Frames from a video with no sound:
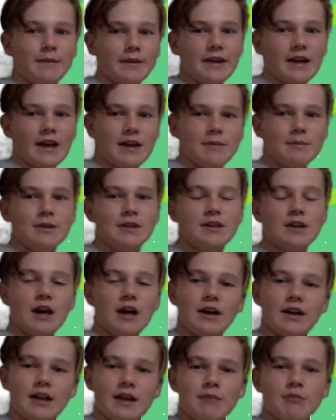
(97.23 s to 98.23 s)

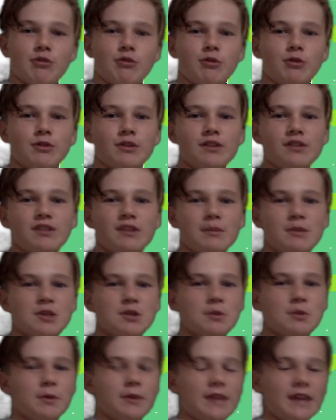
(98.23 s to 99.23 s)
came through in this
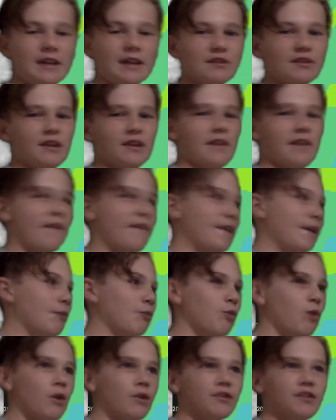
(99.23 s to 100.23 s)
image, but we can see that there
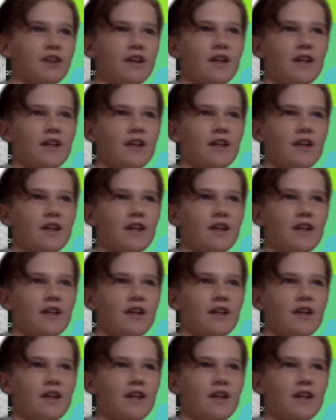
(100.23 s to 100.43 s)
was